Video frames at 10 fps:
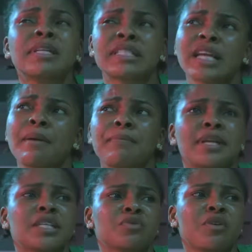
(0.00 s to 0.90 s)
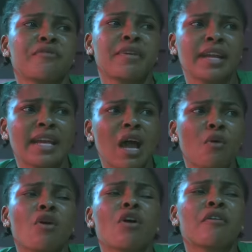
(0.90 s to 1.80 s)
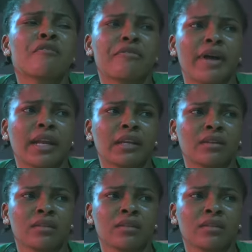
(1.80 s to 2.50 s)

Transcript: this kind of place where fight now, I won't come fight.